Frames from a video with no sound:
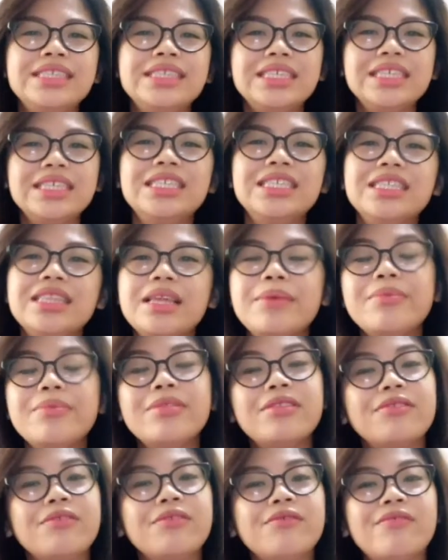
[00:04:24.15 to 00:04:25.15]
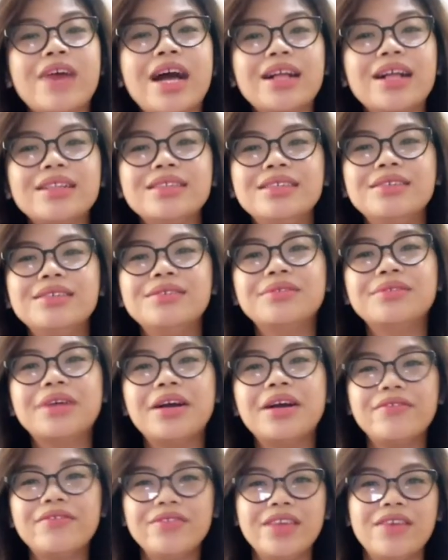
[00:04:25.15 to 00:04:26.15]
teach them the value
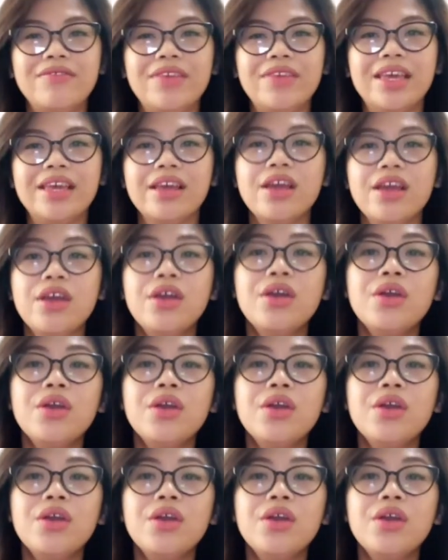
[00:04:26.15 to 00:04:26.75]
of giving.